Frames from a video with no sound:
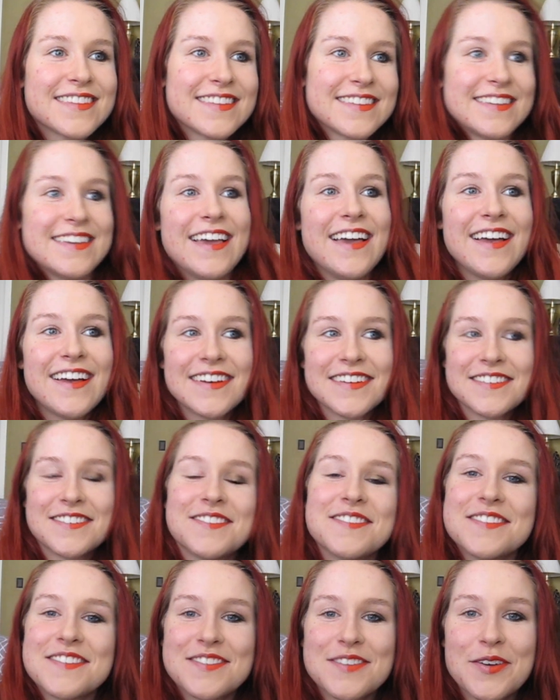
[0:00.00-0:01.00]
Yeah,
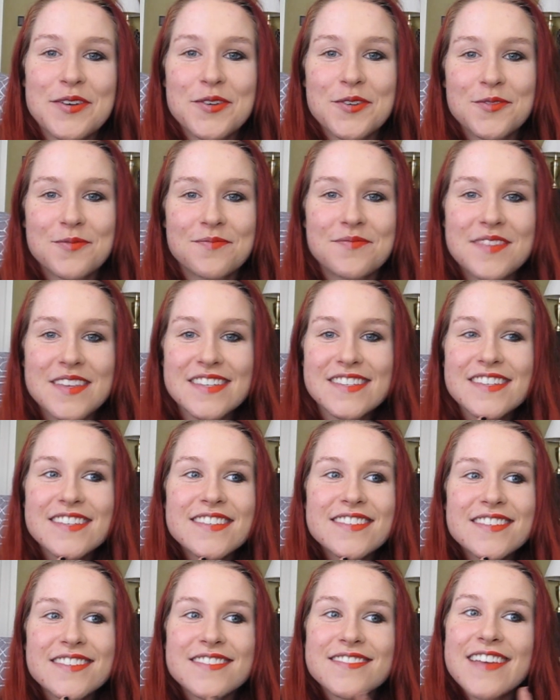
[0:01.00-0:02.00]
so this
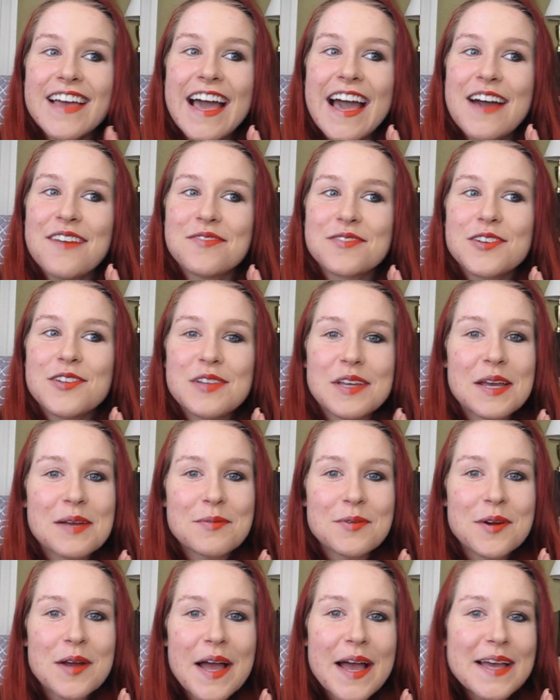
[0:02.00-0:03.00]
is half
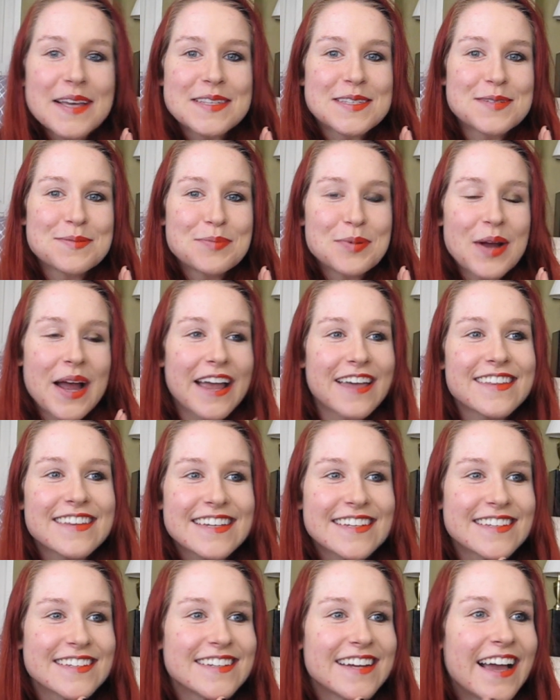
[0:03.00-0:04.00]
glamorized
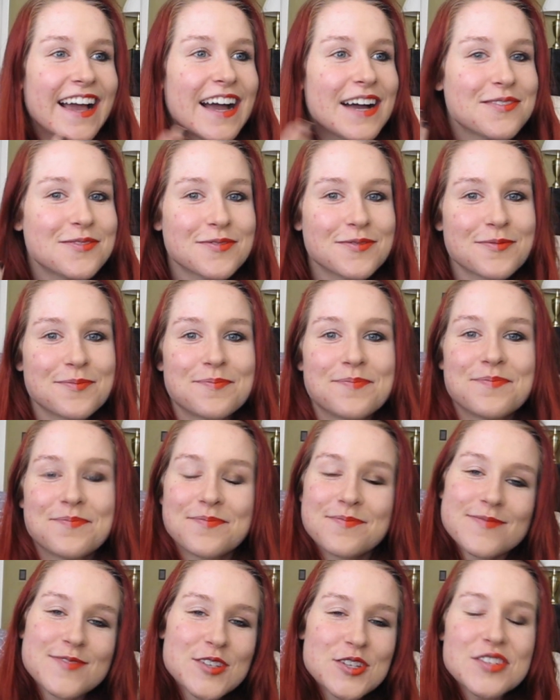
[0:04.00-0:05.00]
Briley and half
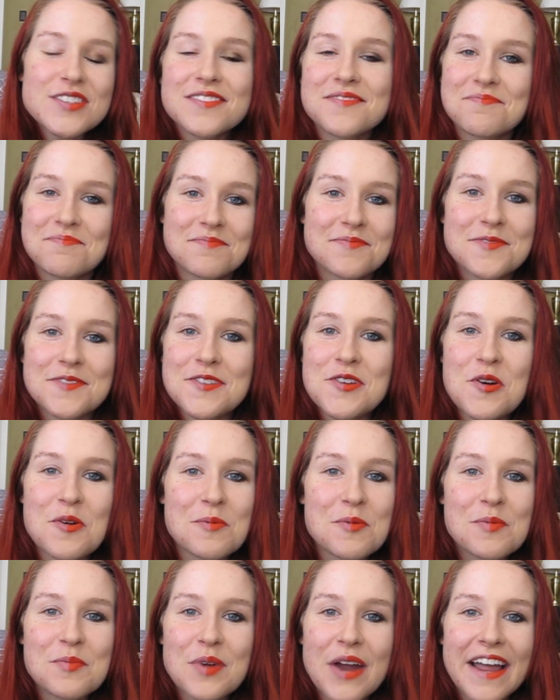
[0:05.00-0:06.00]
just
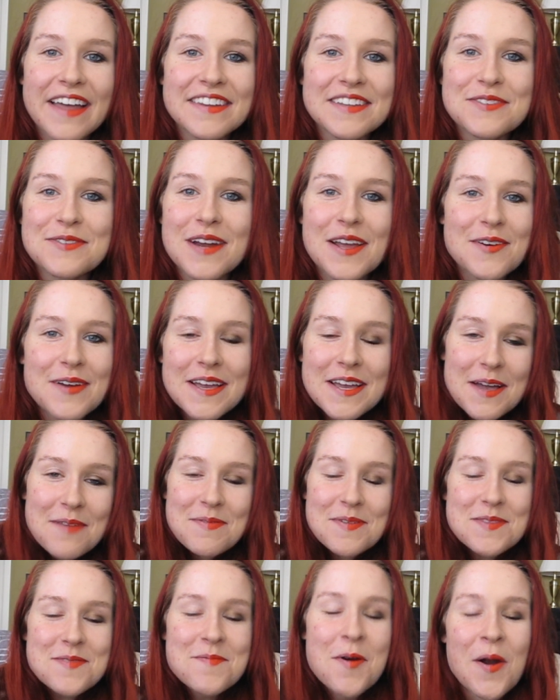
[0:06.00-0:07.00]
normal Briley when I wake up
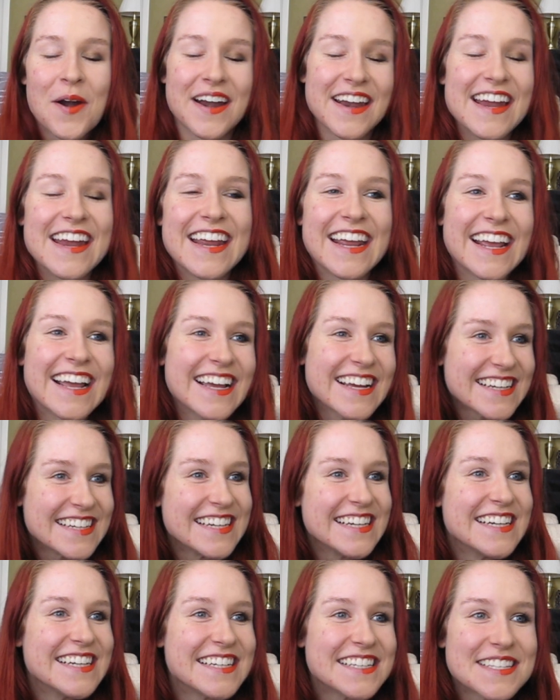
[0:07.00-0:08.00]
in the morning.
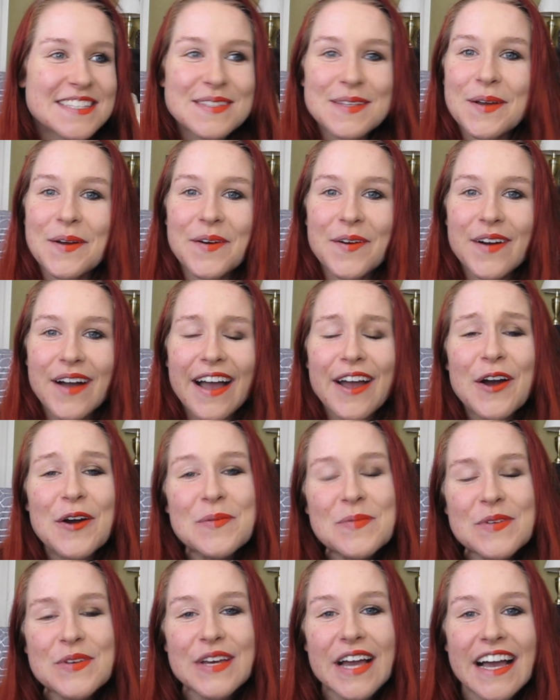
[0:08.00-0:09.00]
So I
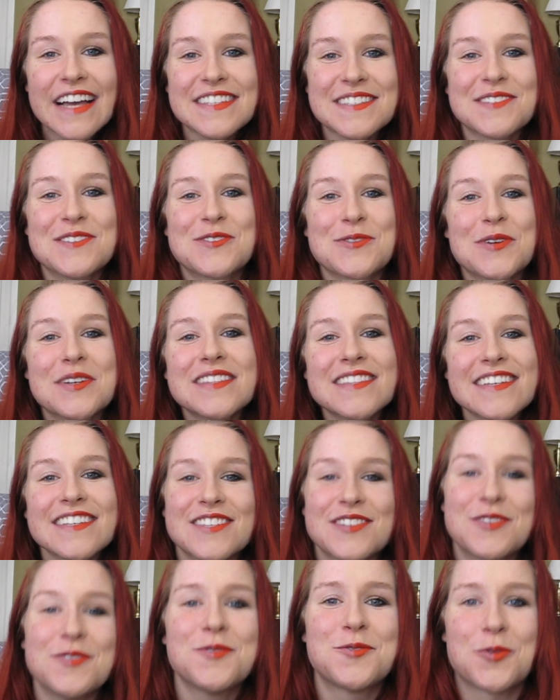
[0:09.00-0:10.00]
hope you guys enjoyed
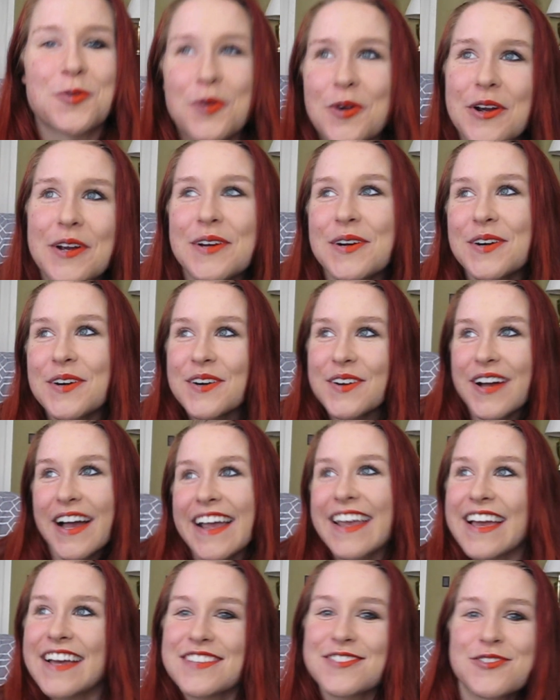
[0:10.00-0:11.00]
this tutorial, I
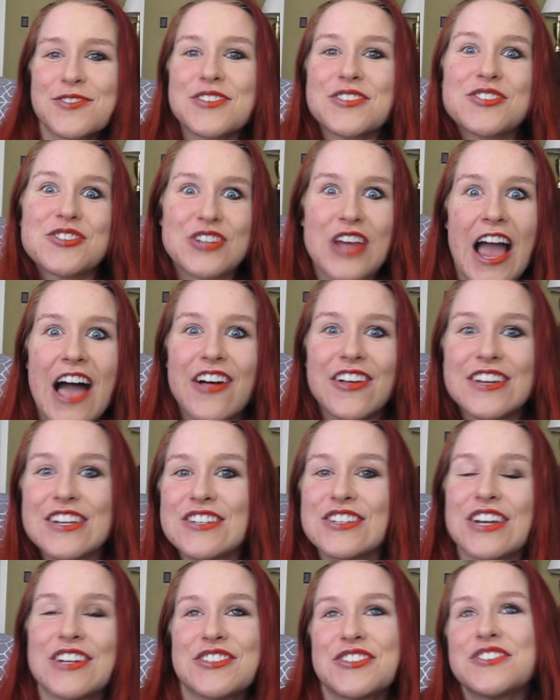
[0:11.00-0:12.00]
guess, or this
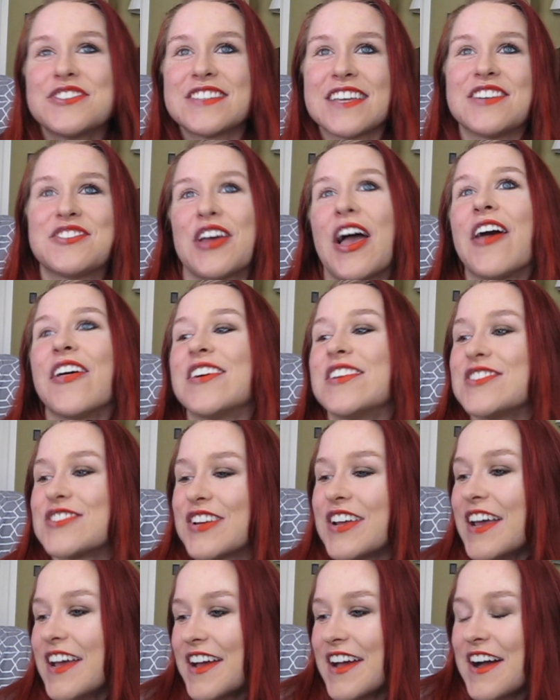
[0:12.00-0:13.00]
challenge, I should say challenge.
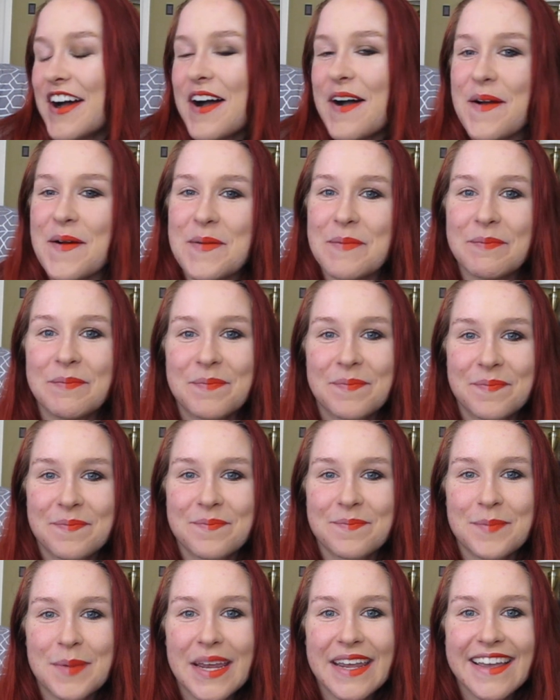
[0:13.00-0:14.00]

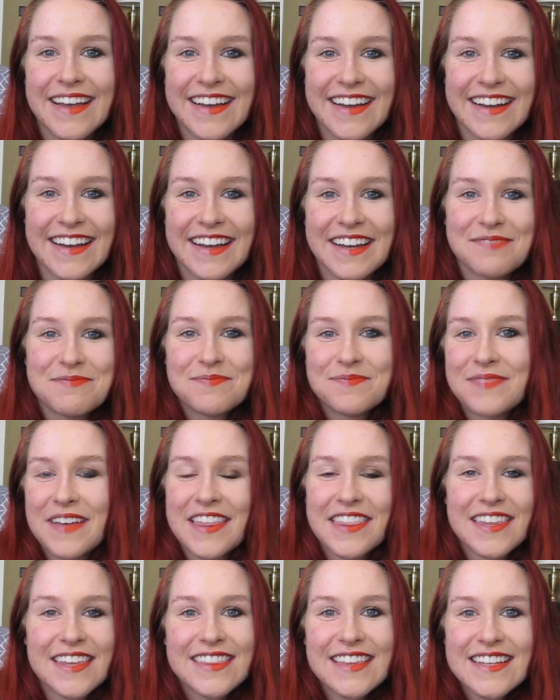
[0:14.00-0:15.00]
But yeah, I
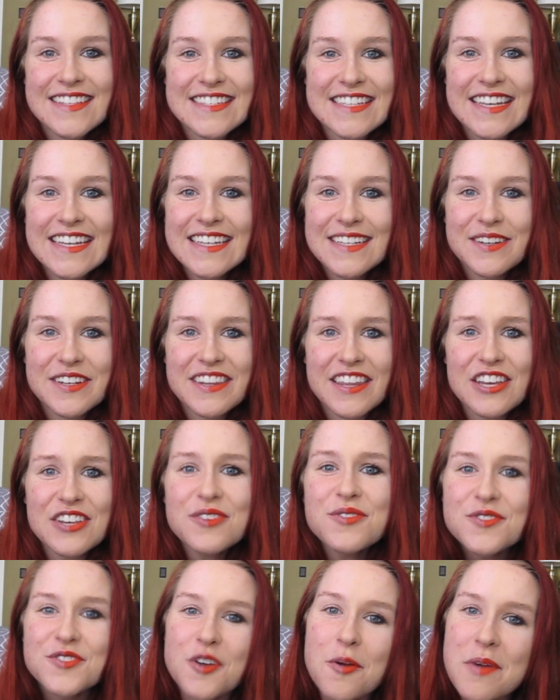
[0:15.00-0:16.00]
think that's it. Thank
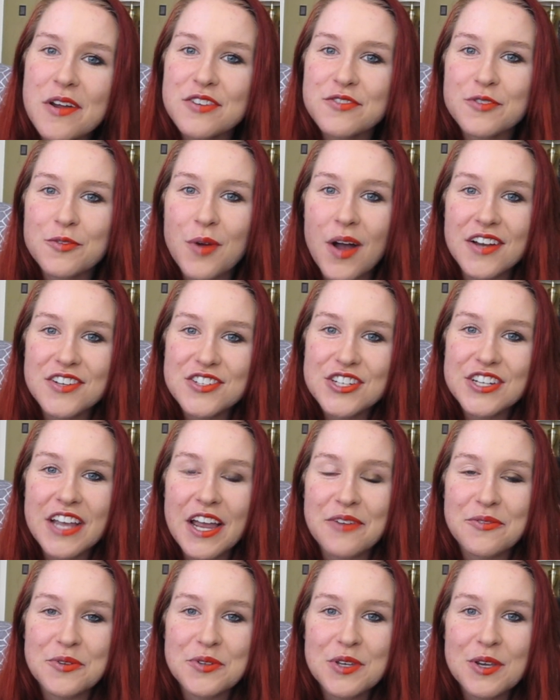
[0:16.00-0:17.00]
you so much for watching. I
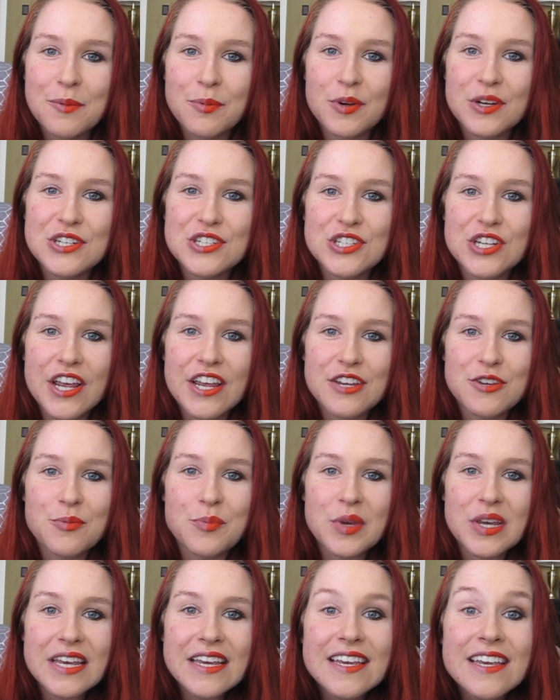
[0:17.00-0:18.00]
really appreciate you
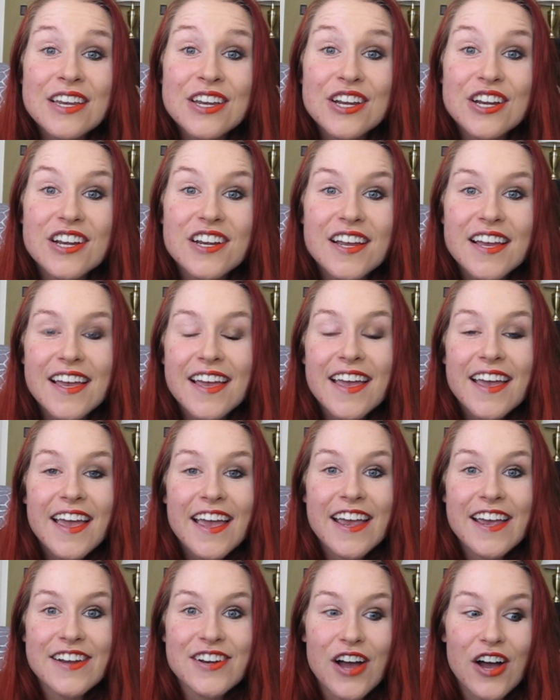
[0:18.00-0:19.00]
being here,
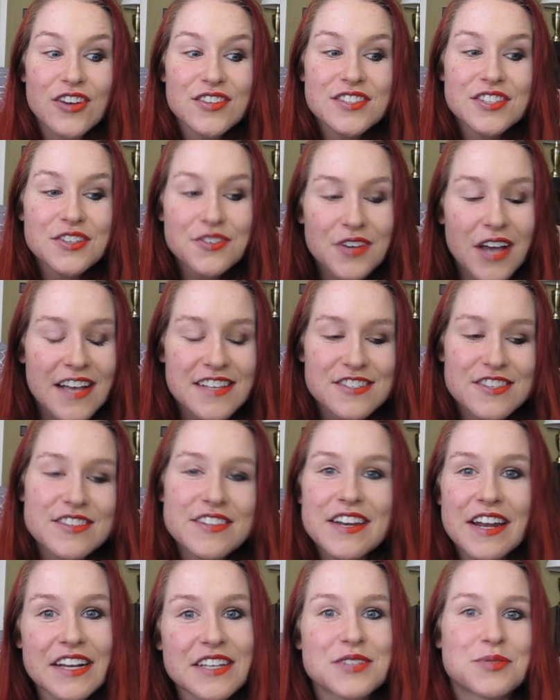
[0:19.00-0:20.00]
and I'll see you guys in the
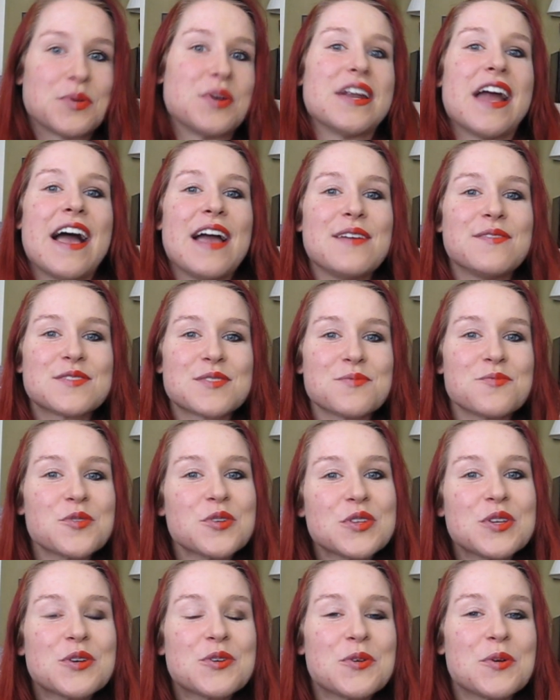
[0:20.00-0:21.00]
next one. I have some
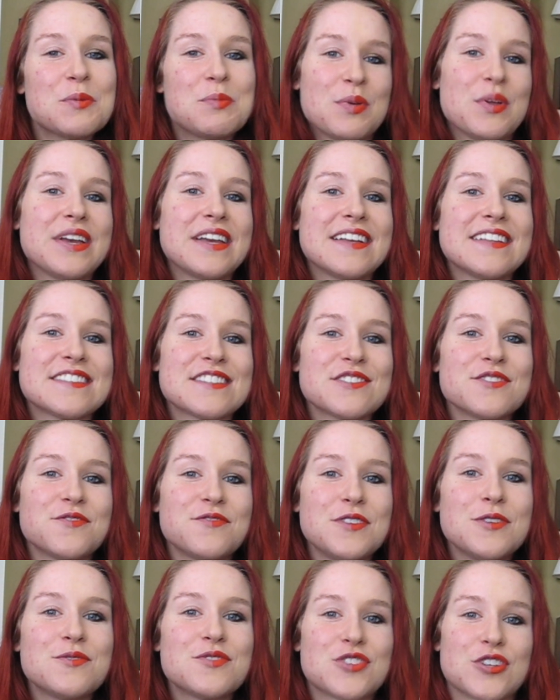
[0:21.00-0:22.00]
really cool plans in the
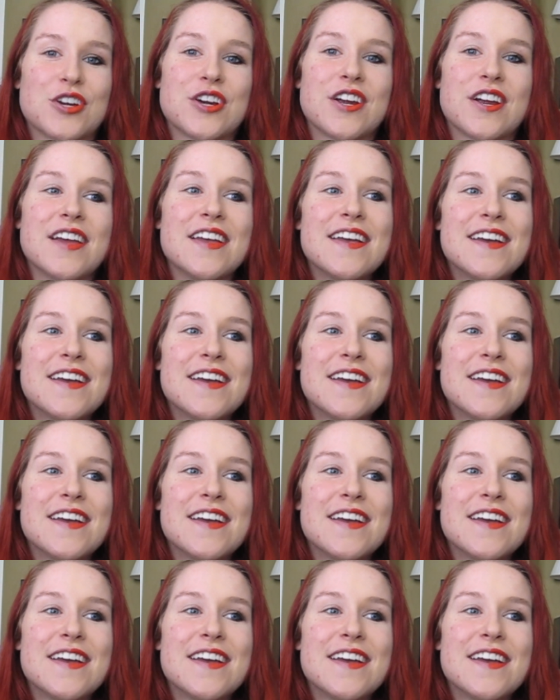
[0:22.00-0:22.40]
future.